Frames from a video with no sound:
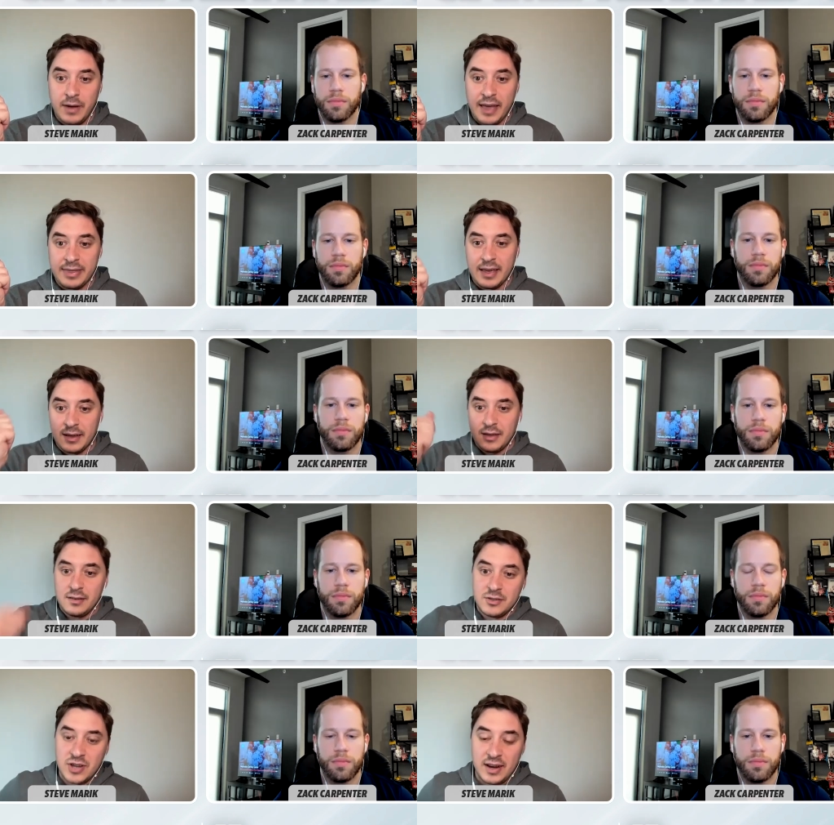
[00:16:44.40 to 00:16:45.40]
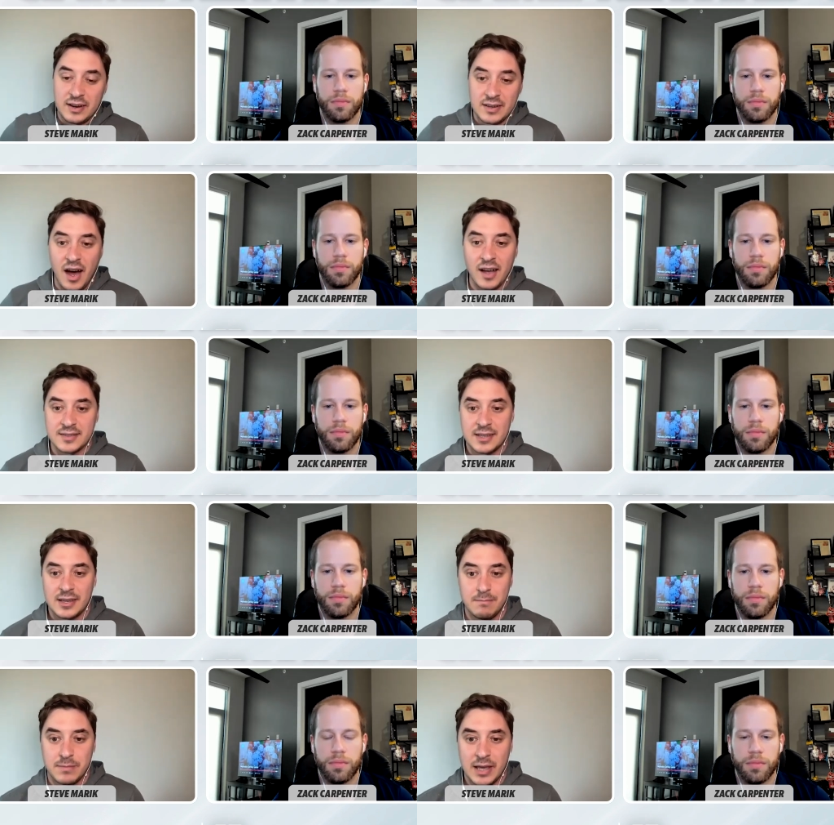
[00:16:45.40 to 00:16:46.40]
Speaker 1: I think Jaidyn Doss
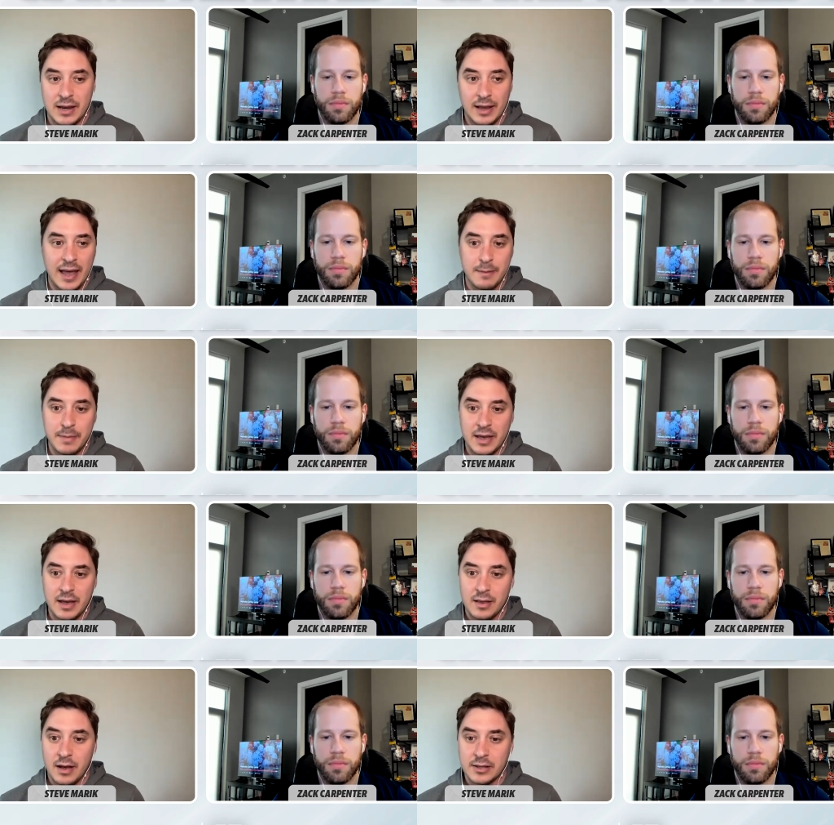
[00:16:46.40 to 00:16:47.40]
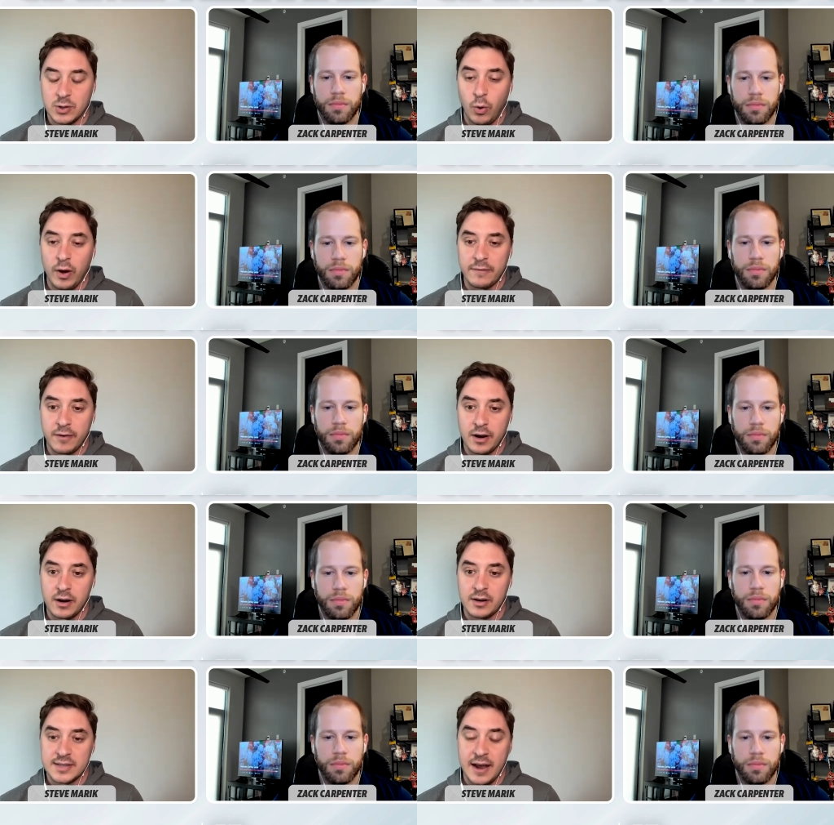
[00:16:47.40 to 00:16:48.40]
can can kind of be a, a toy
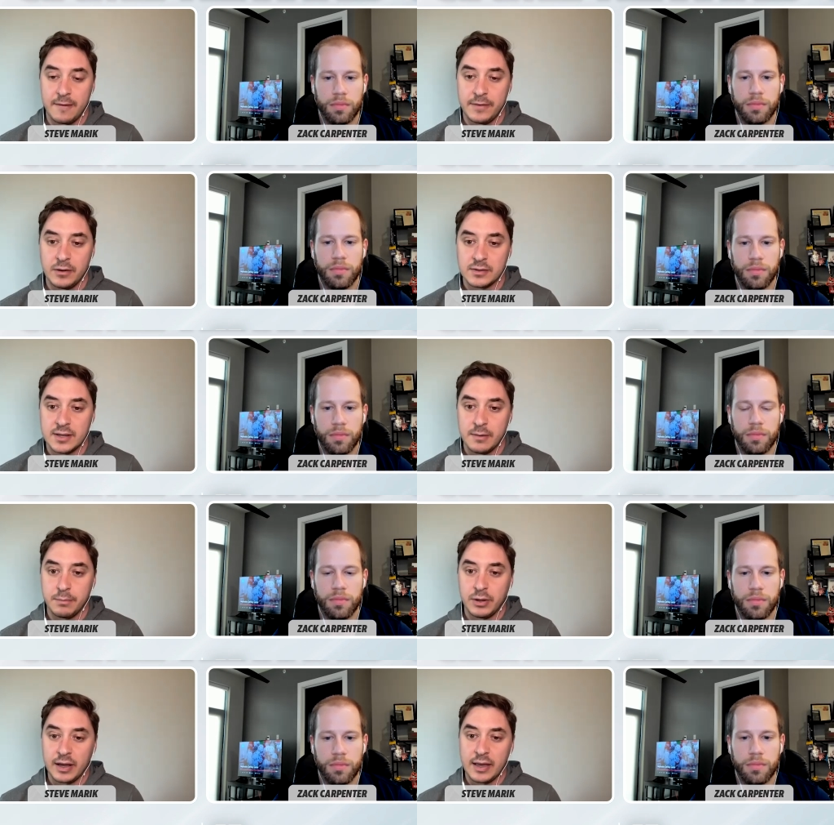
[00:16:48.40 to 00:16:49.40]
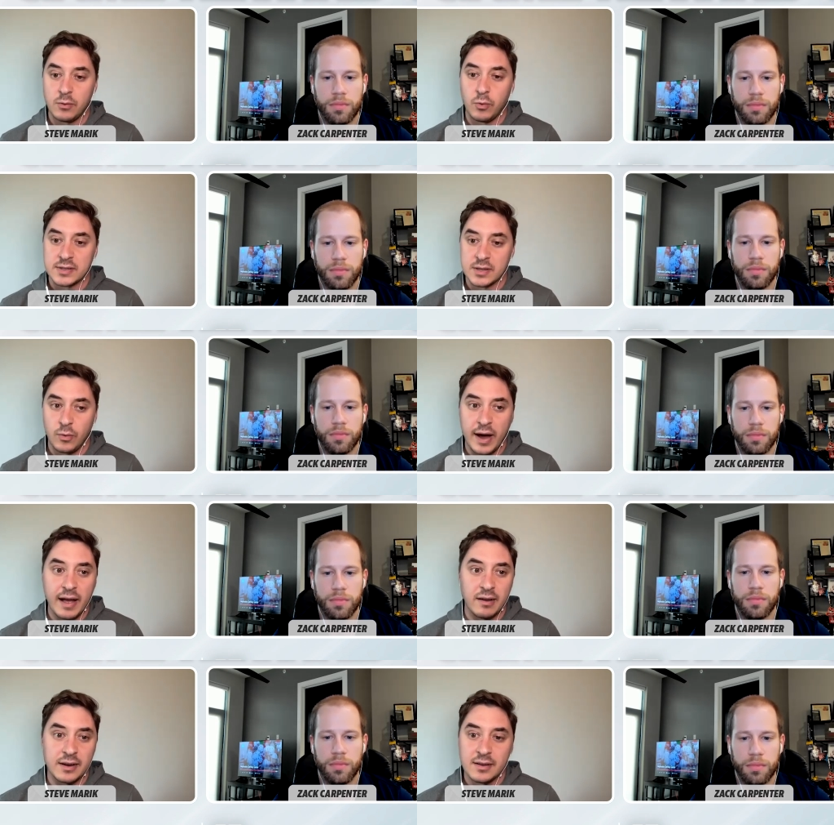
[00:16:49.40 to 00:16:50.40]
for Satterfield to plug in once in a
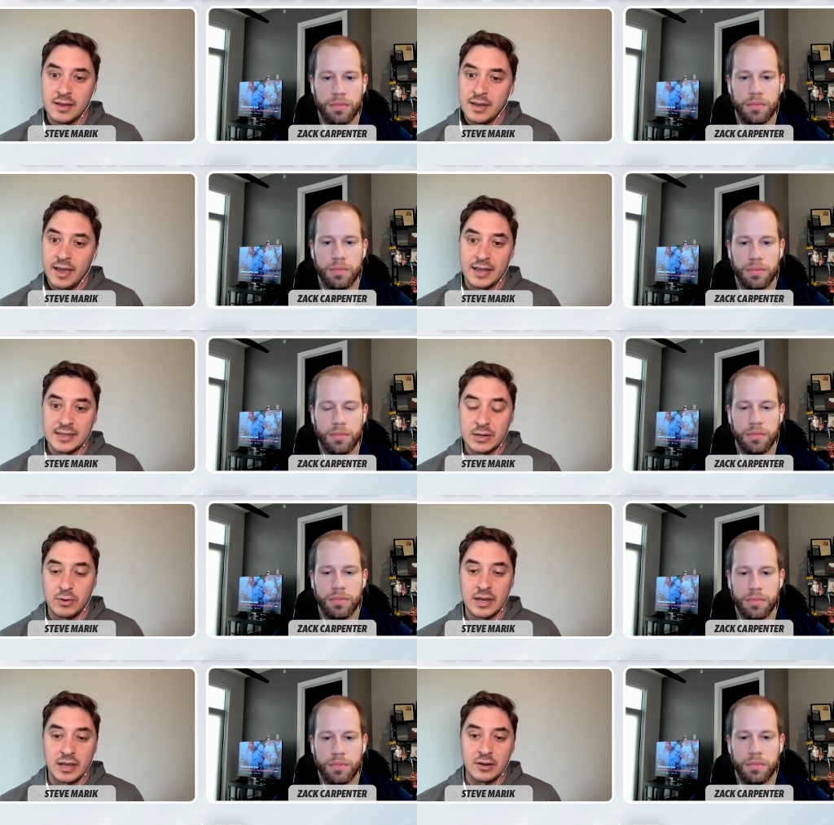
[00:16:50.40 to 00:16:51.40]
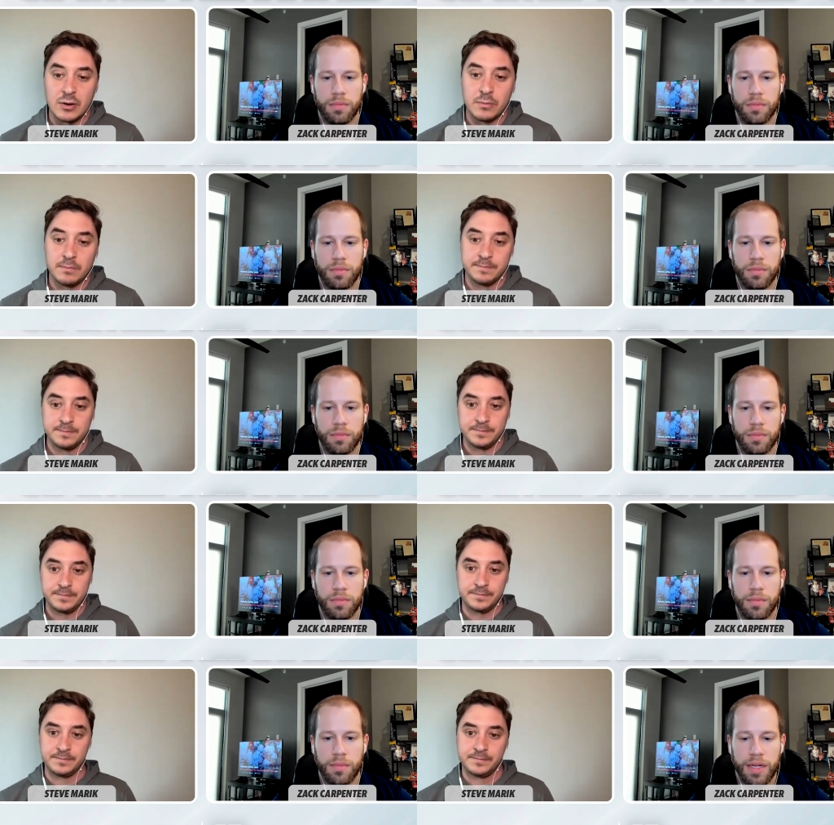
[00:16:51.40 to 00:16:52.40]
while
Speaker 2: and and see what he can do.
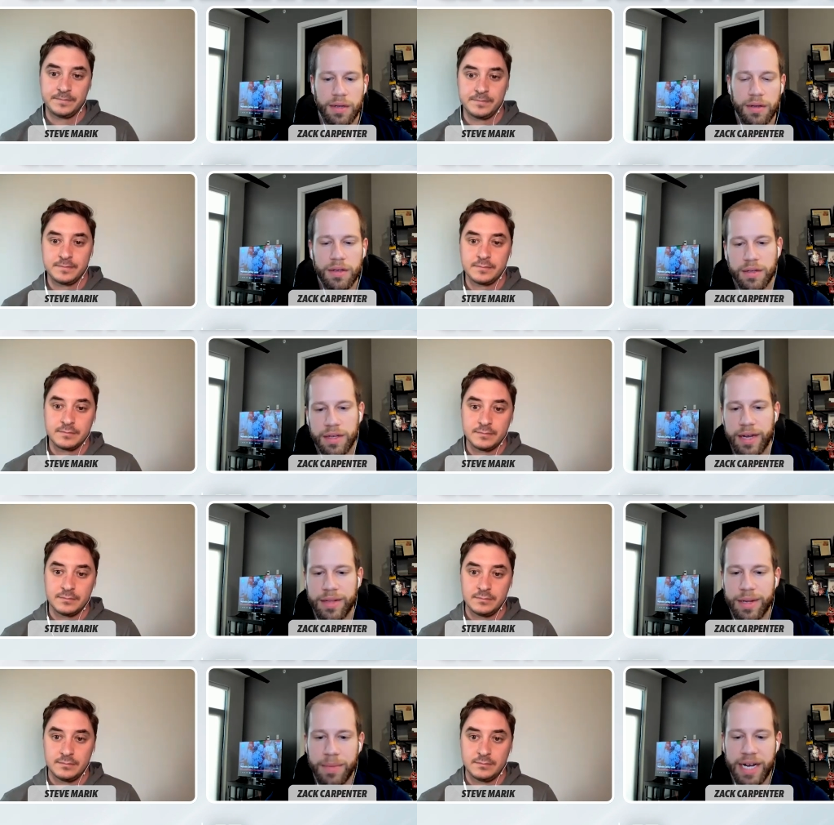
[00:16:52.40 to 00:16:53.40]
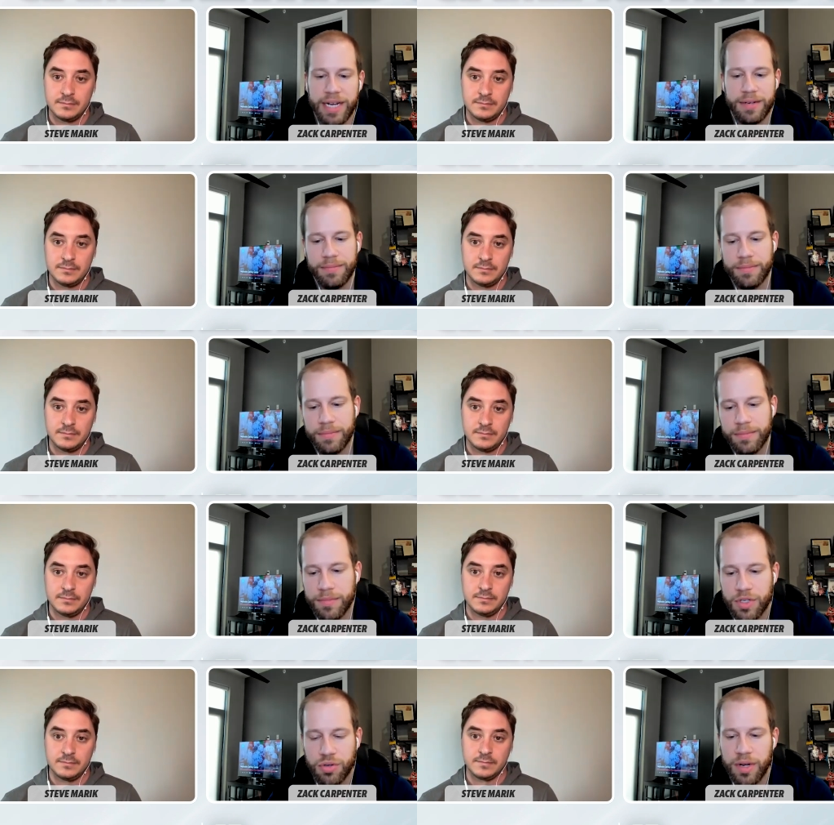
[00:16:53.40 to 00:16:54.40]
Yeah, and then my
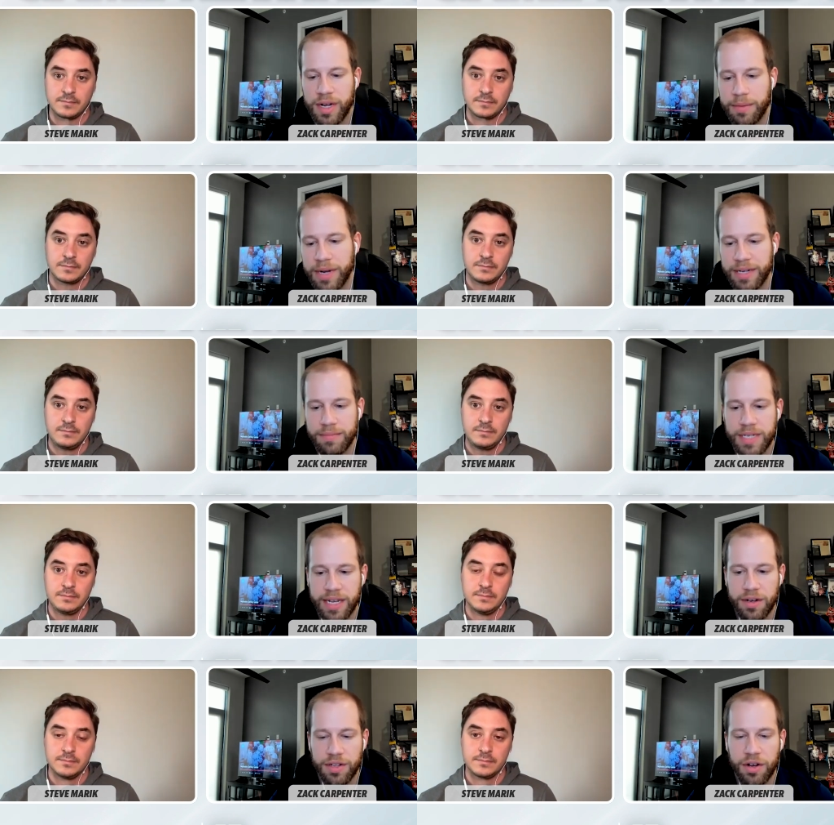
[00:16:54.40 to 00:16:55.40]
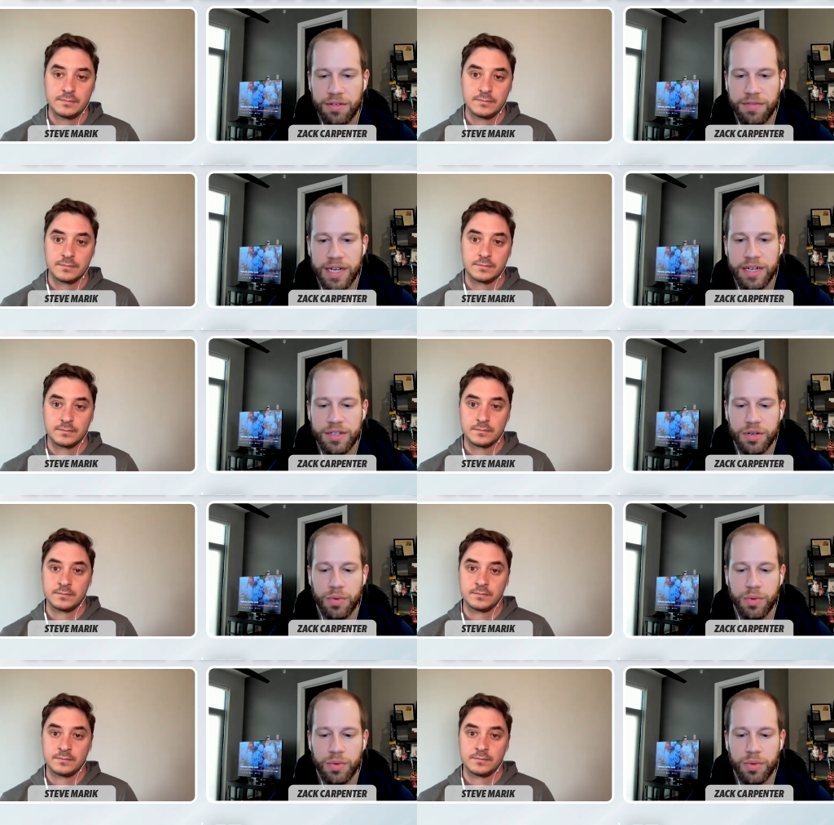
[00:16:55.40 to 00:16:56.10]
uh, my take on the offense or